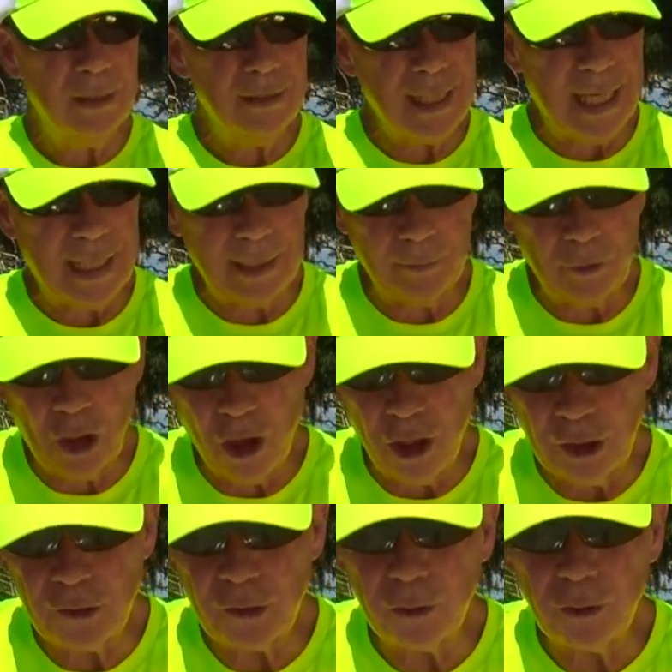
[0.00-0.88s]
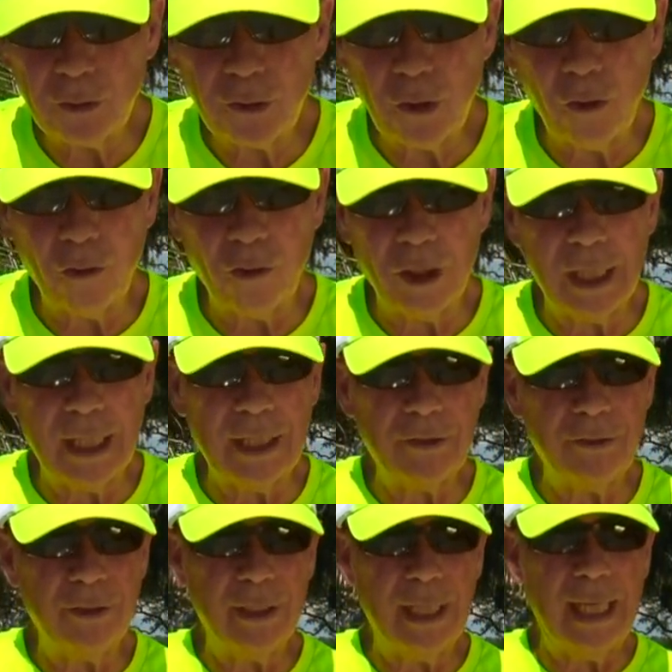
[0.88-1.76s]
Take him contour trolling
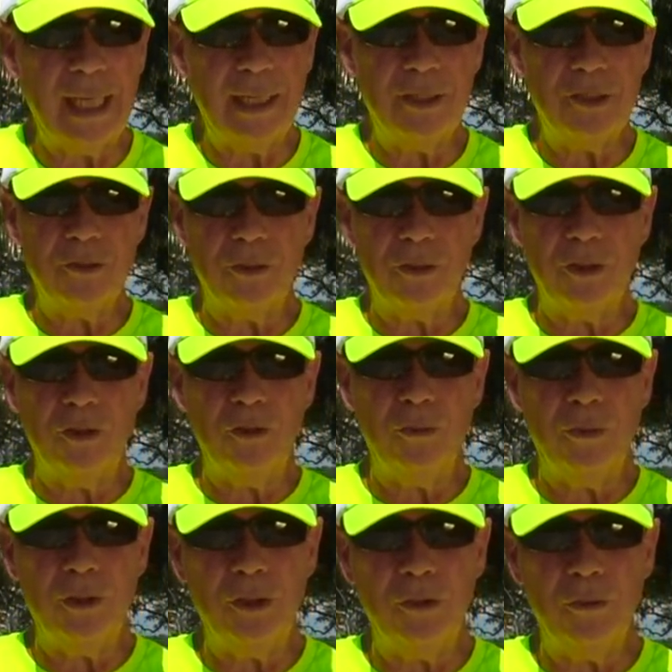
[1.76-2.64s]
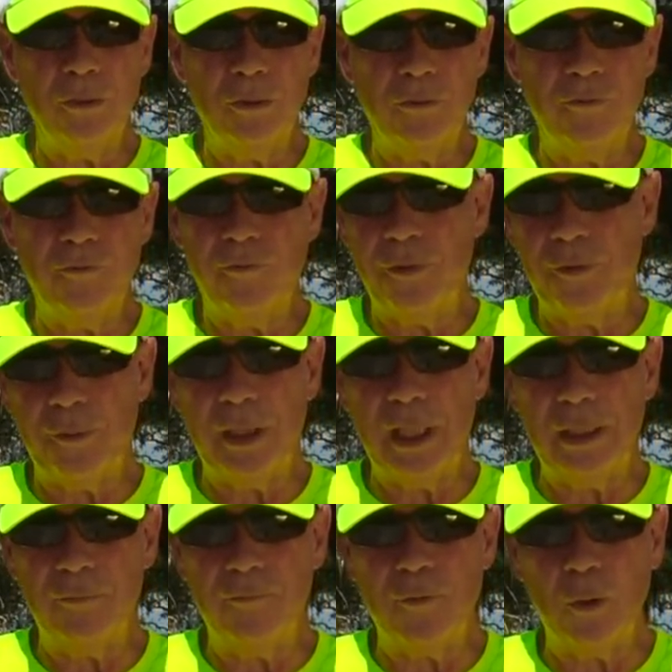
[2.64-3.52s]
like your daddy took you when you were
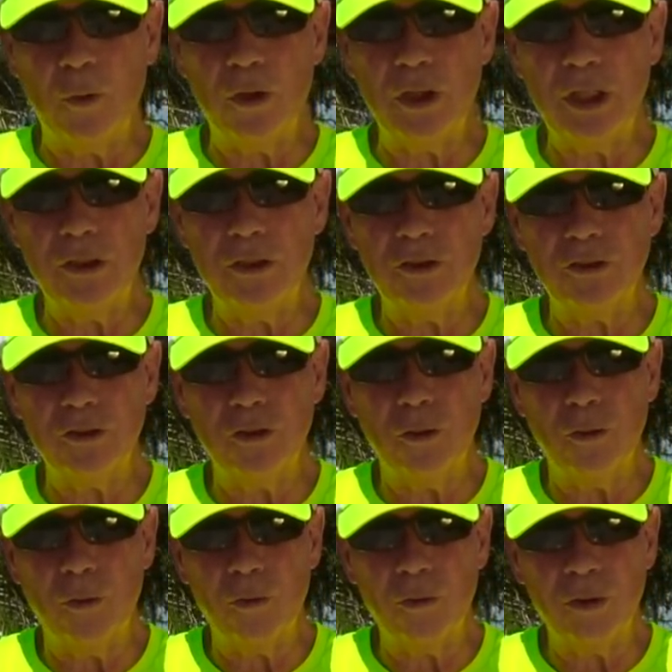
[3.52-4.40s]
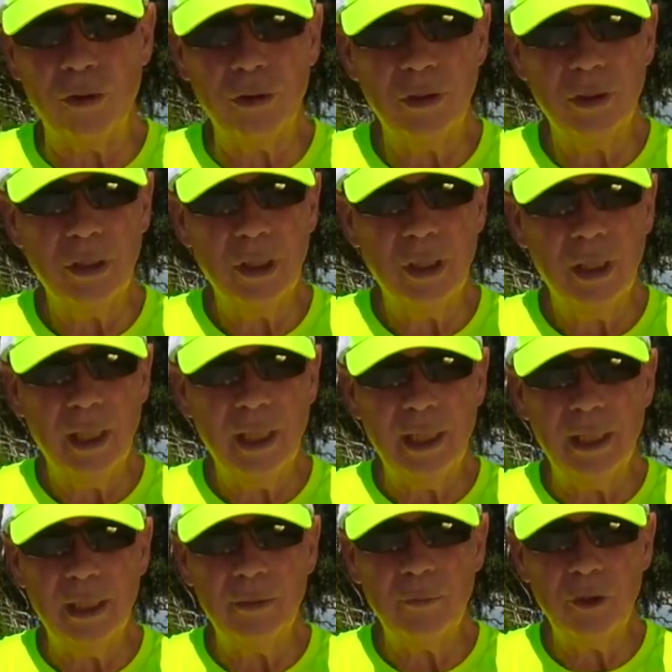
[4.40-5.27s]
3 and 4 years old.
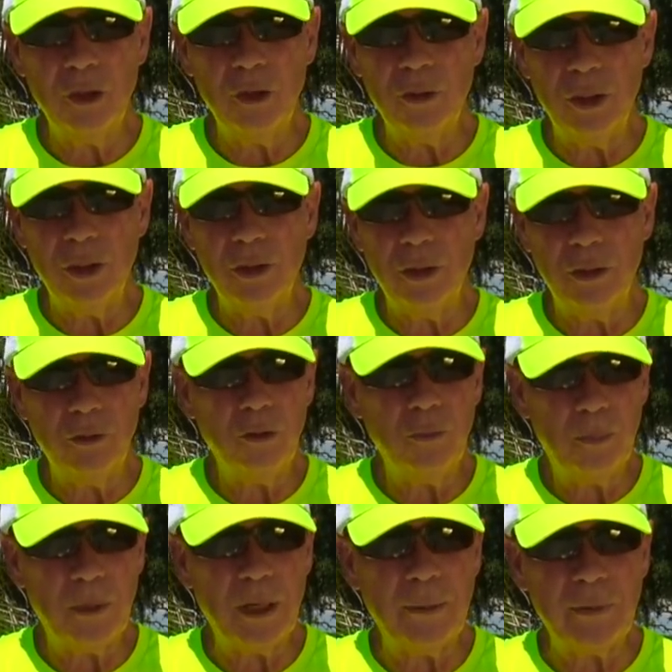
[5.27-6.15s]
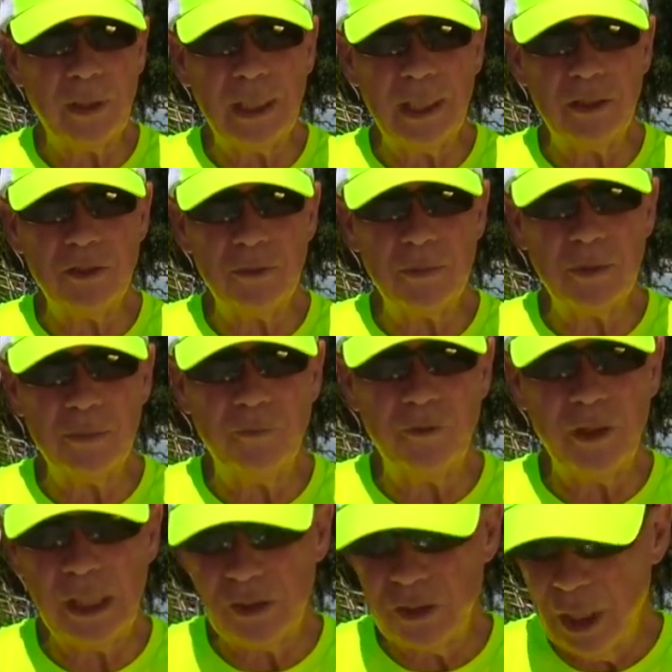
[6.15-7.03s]
And you probably catch him
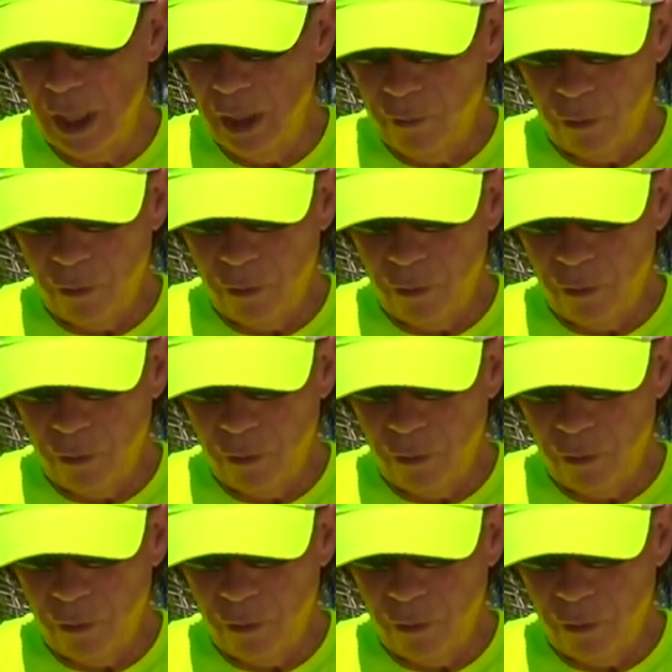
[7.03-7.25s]
some fish.